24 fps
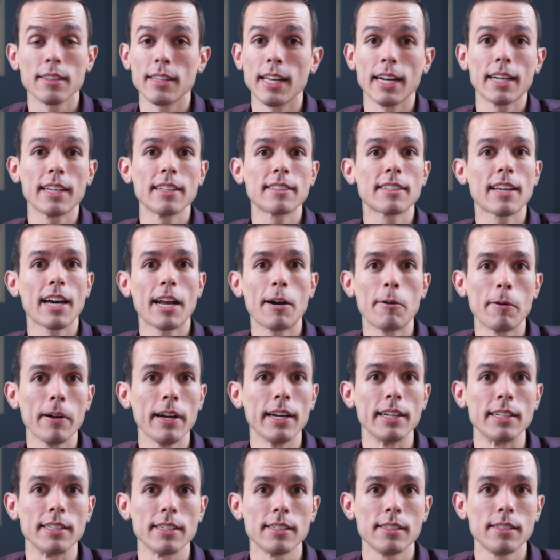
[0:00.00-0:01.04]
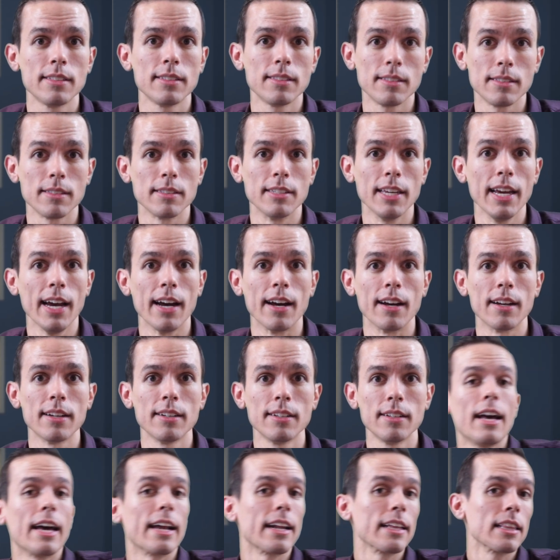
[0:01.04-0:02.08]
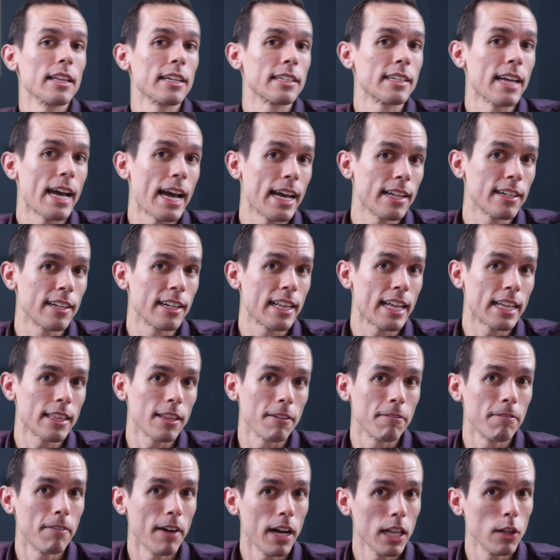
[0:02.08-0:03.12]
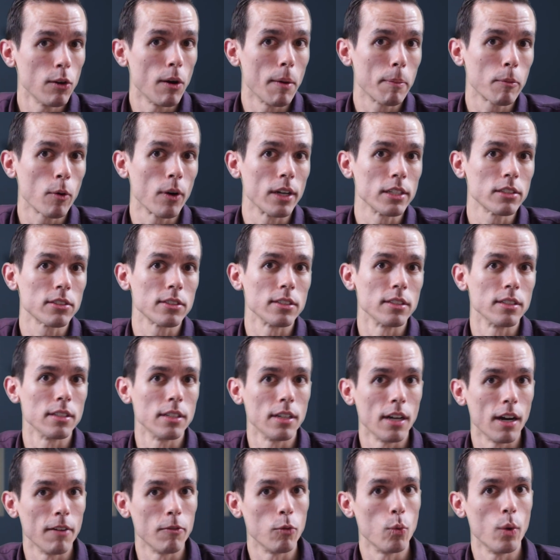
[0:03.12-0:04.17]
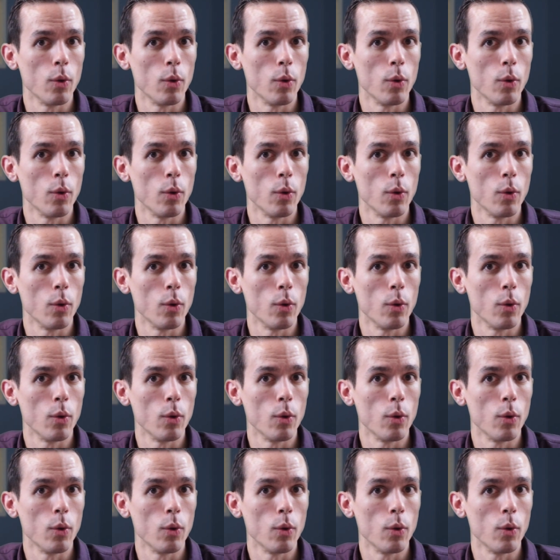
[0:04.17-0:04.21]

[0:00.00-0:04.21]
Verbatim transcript: That kid's got it right. Yeah. And I'd like to add to that the follow-up question of